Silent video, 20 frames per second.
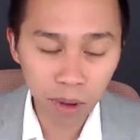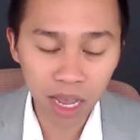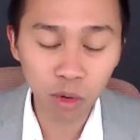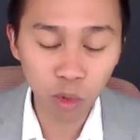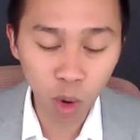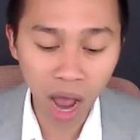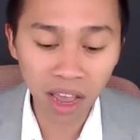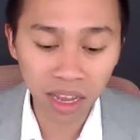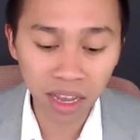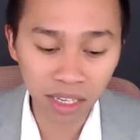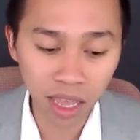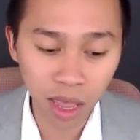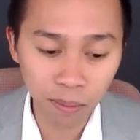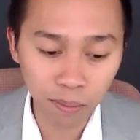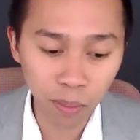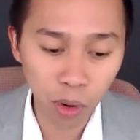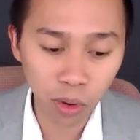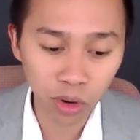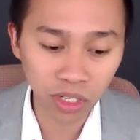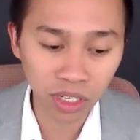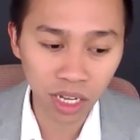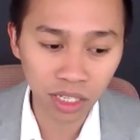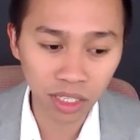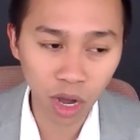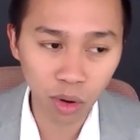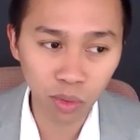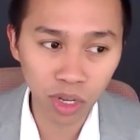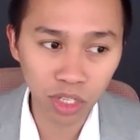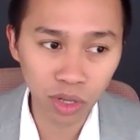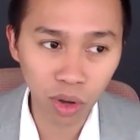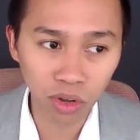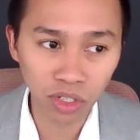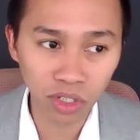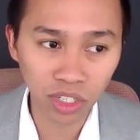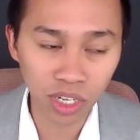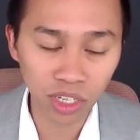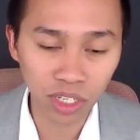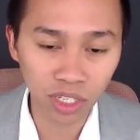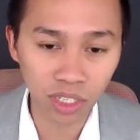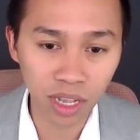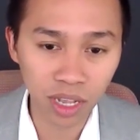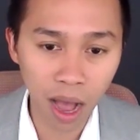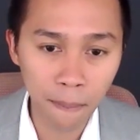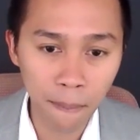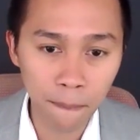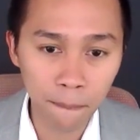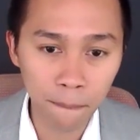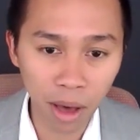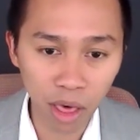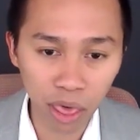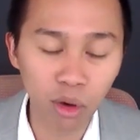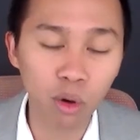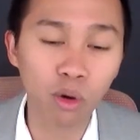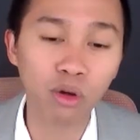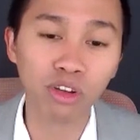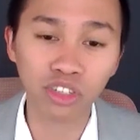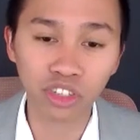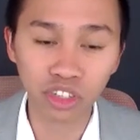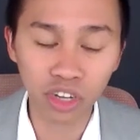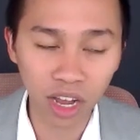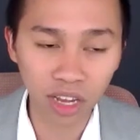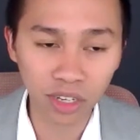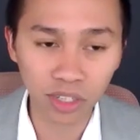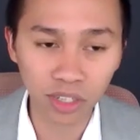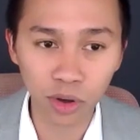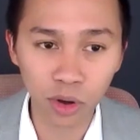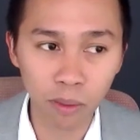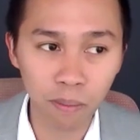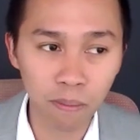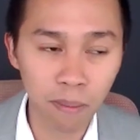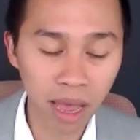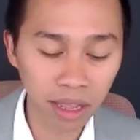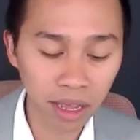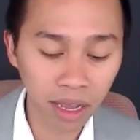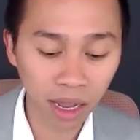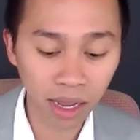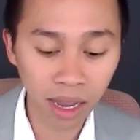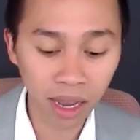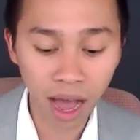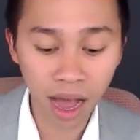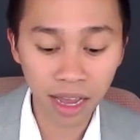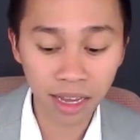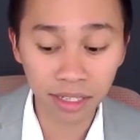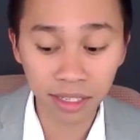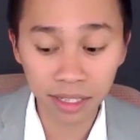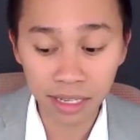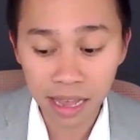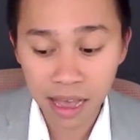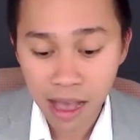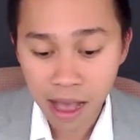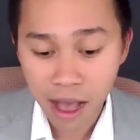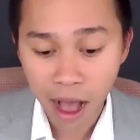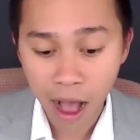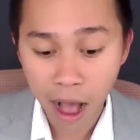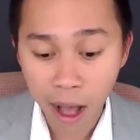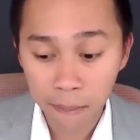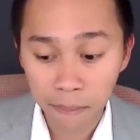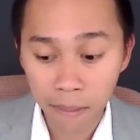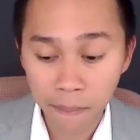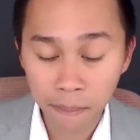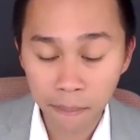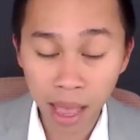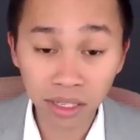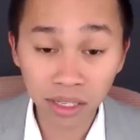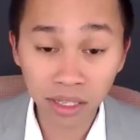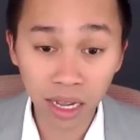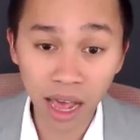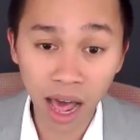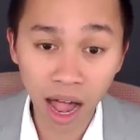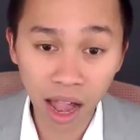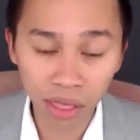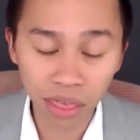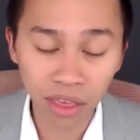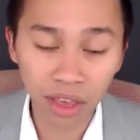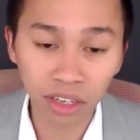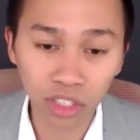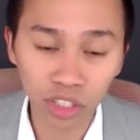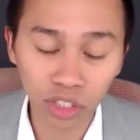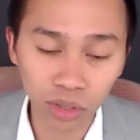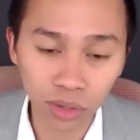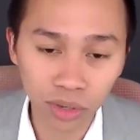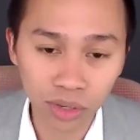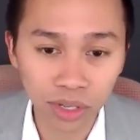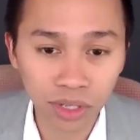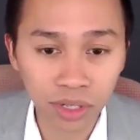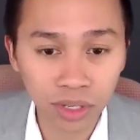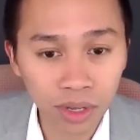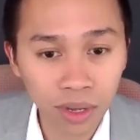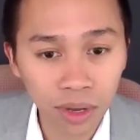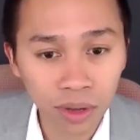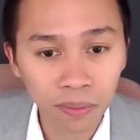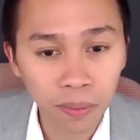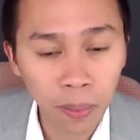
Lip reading: why is it important that we don't just pathologize or medicalize mental health issues?